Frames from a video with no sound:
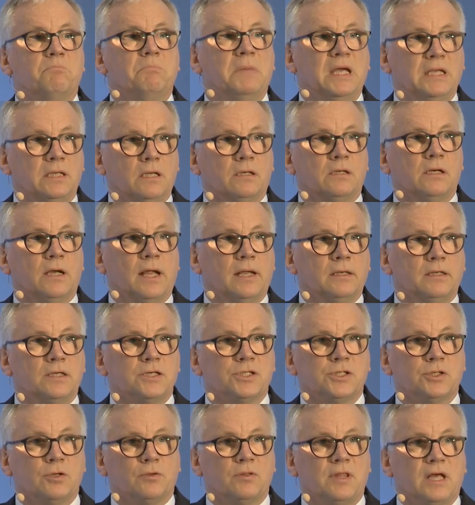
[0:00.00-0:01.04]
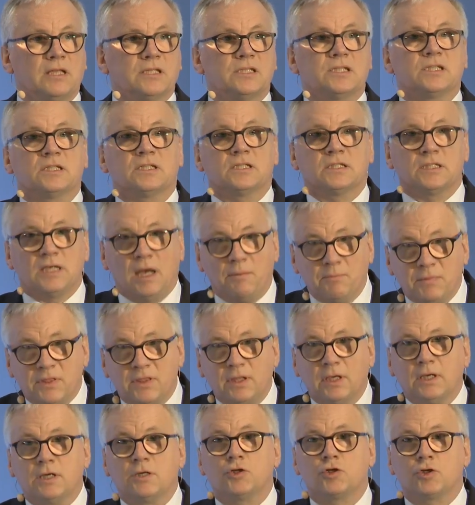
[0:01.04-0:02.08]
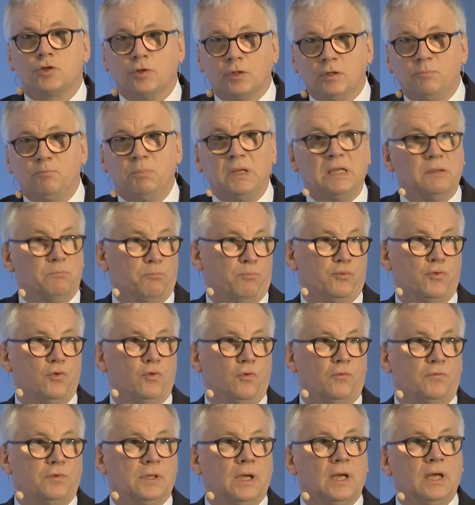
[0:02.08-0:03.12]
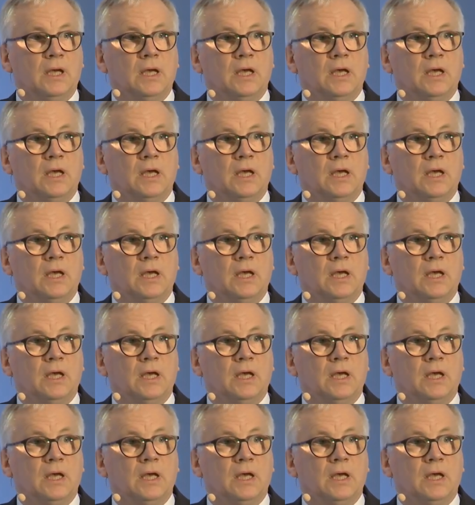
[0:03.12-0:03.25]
immediately understood that something should be improved.